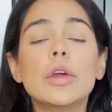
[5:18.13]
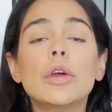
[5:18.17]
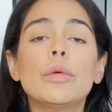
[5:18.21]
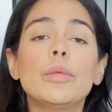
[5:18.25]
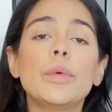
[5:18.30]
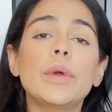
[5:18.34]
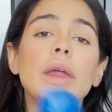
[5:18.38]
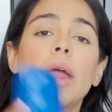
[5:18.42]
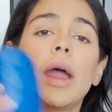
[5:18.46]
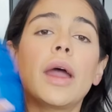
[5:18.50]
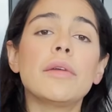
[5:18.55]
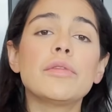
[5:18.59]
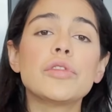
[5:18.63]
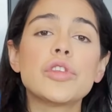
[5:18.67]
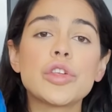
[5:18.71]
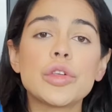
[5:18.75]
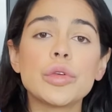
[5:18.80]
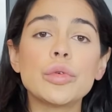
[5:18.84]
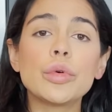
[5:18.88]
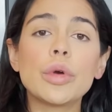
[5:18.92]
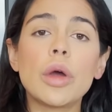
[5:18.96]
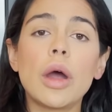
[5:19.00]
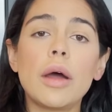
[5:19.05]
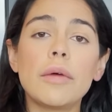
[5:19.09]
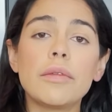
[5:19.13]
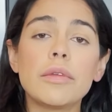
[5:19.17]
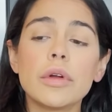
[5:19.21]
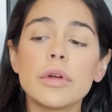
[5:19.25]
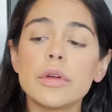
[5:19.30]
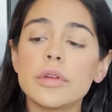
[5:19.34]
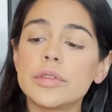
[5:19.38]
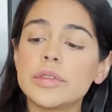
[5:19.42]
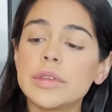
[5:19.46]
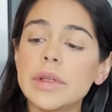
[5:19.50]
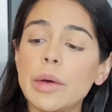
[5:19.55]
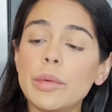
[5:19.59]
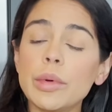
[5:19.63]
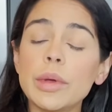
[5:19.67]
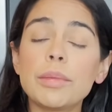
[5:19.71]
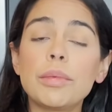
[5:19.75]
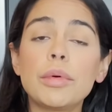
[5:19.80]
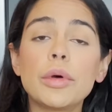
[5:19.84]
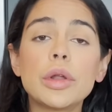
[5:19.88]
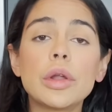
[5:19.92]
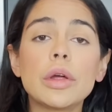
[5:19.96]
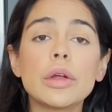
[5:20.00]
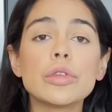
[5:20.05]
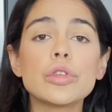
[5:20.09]
We have shoe covers. Now we
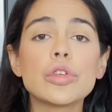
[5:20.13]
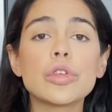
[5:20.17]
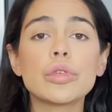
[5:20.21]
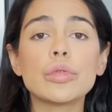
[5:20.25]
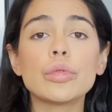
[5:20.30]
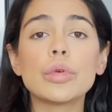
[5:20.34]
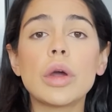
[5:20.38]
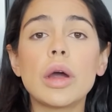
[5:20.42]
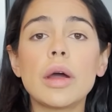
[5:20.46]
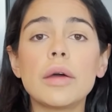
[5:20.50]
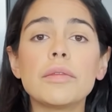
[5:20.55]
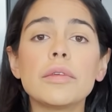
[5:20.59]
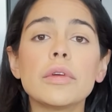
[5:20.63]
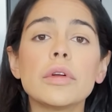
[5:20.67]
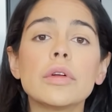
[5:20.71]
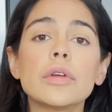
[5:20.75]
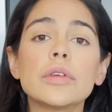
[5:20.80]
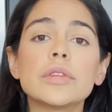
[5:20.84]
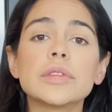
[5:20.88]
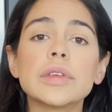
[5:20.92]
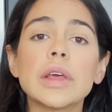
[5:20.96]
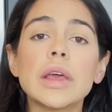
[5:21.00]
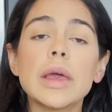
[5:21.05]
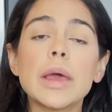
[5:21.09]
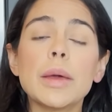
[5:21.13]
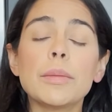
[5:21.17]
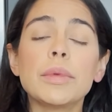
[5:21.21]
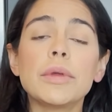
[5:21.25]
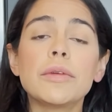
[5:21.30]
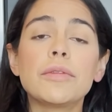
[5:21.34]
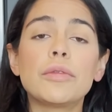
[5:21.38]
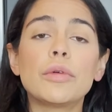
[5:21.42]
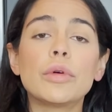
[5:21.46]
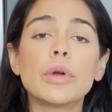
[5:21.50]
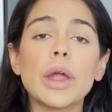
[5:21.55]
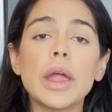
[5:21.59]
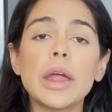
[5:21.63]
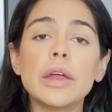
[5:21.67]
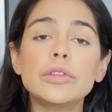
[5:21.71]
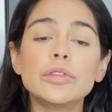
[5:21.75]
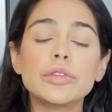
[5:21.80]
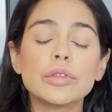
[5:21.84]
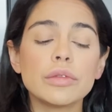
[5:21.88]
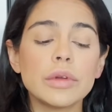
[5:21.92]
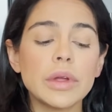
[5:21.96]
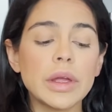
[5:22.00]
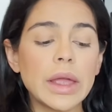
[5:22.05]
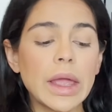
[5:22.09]
put on shoe covers before
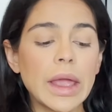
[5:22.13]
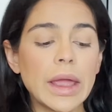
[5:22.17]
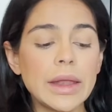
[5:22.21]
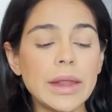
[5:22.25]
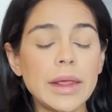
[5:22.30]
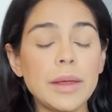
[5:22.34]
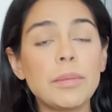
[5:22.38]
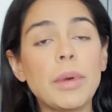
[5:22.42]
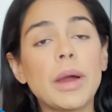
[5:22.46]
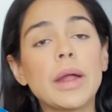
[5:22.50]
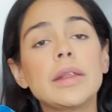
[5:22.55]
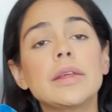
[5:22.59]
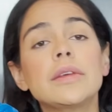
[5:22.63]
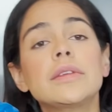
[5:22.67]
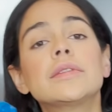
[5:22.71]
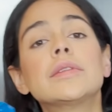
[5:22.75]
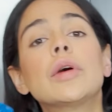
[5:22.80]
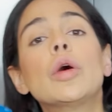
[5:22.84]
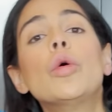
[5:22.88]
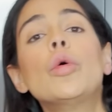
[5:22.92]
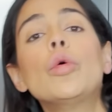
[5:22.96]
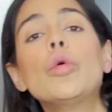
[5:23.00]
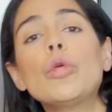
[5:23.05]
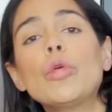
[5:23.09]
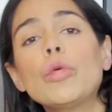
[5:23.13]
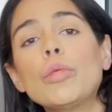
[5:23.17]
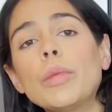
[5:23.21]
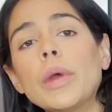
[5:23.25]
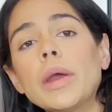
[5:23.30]
entering anybody's home,